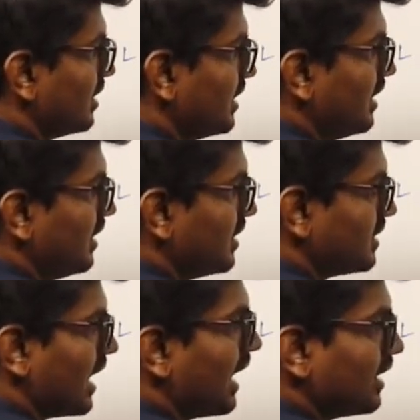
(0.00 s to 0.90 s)
the
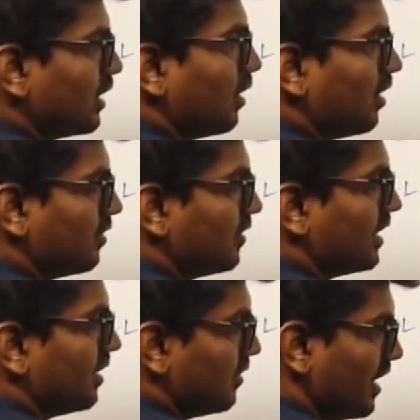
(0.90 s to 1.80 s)
starting of
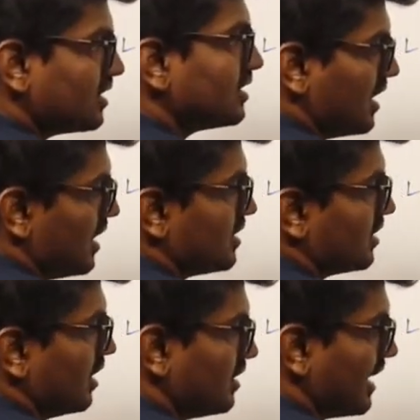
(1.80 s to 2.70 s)
phase
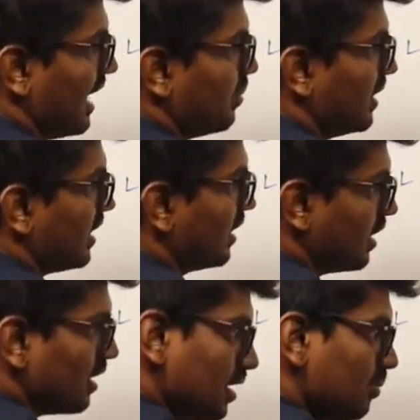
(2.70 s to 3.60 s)
change is
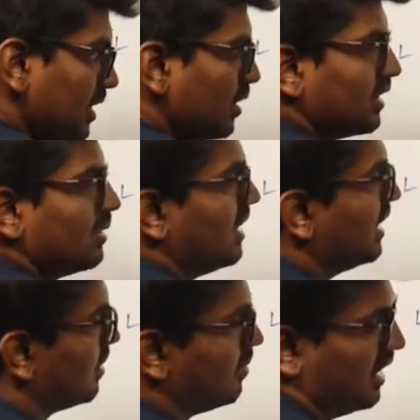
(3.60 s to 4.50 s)
happening below the
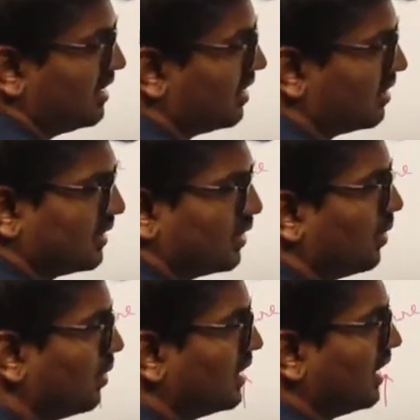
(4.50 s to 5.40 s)
mean temperature.
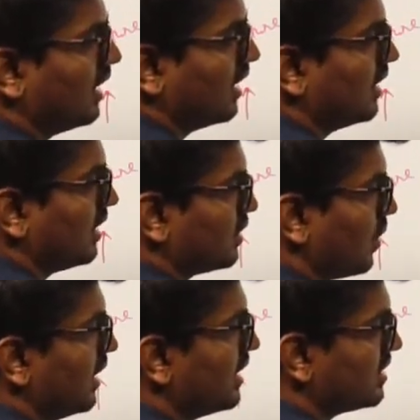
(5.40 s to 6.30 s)
So the
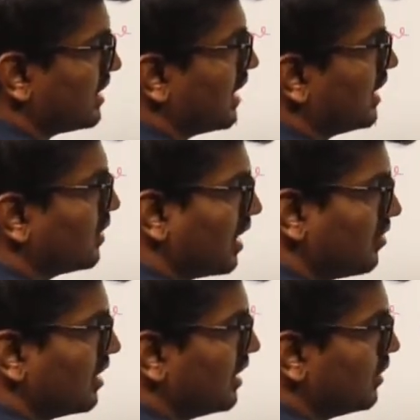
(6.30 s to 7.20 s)
solid is starting to
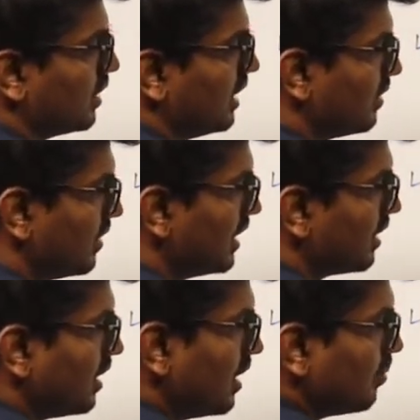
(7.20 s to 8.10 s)
convert it into
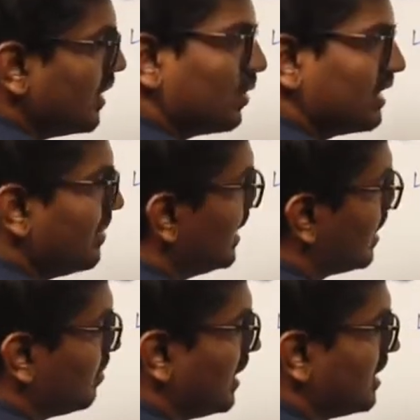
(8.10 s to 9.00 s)
liquid below the mean
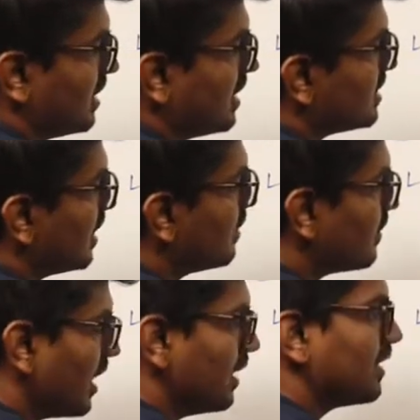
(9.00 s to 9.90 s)
temperature itself.
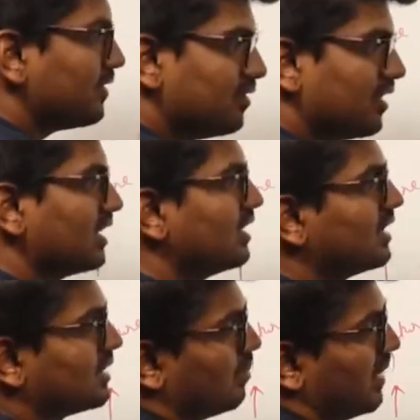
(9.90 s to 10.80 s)
If I
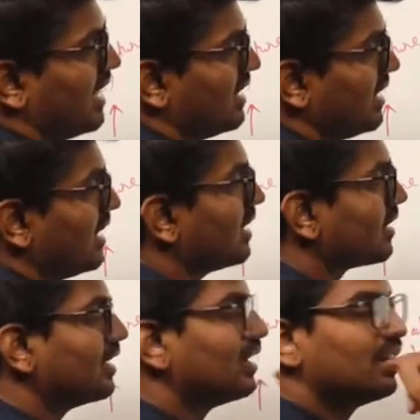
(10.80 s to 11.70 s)
further supply heat,
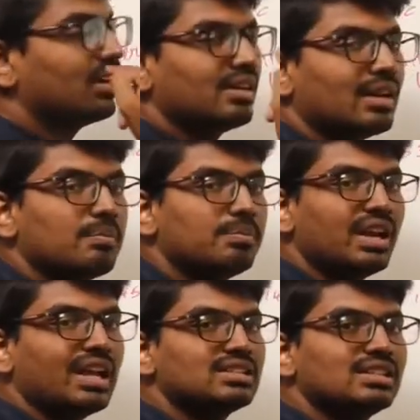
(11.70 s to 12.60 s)

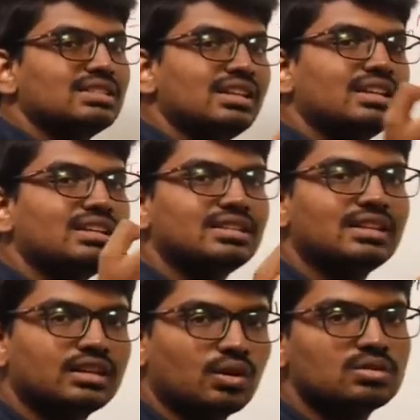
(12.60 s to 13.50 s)
temperature is
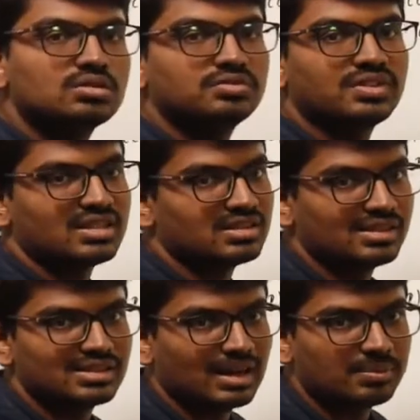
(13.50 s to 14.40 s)
increasing and also phase
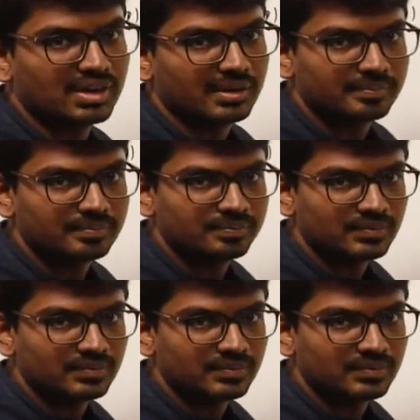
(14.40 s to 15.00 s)
change happening.